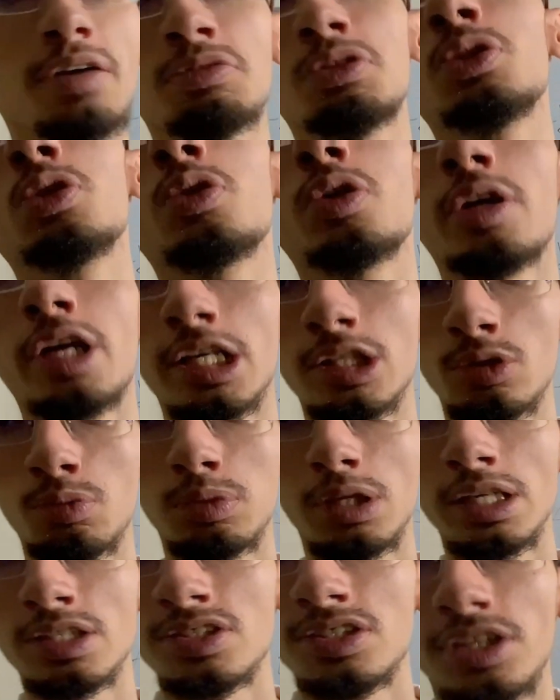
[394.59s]
to do
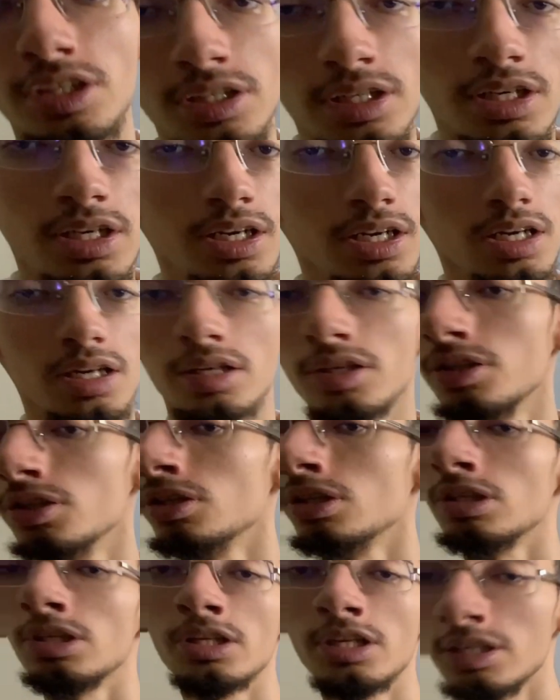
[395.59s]
keratoplasty.
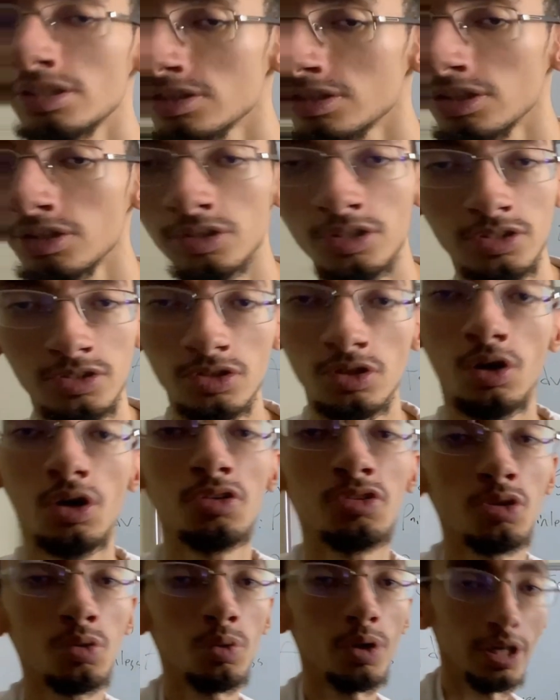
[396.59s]
There's no
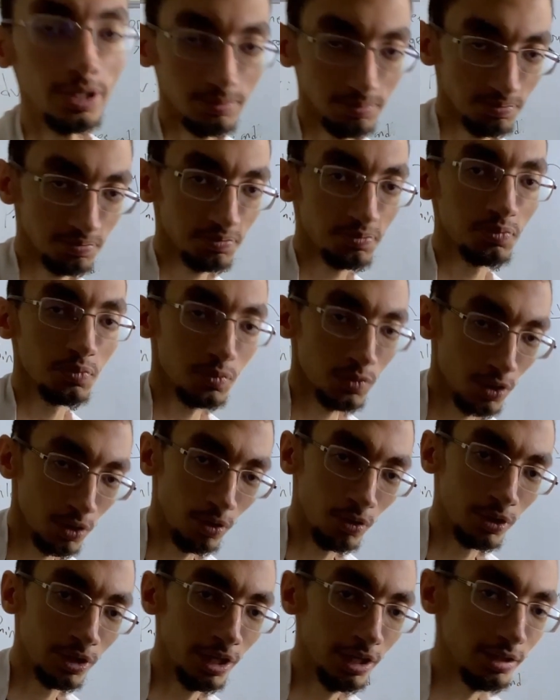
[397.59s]
other way,
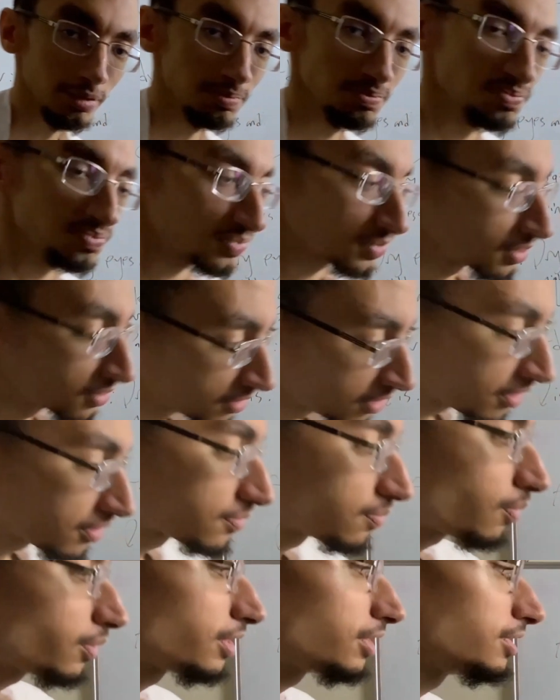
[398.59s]
okay? So that's
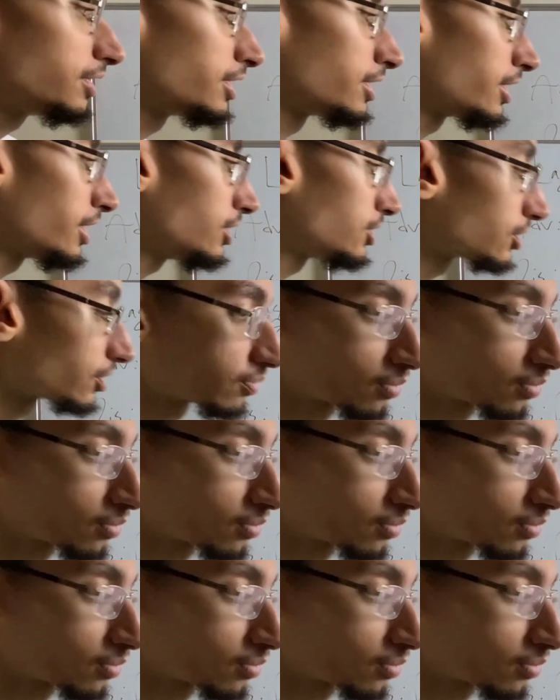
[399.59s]
one indication,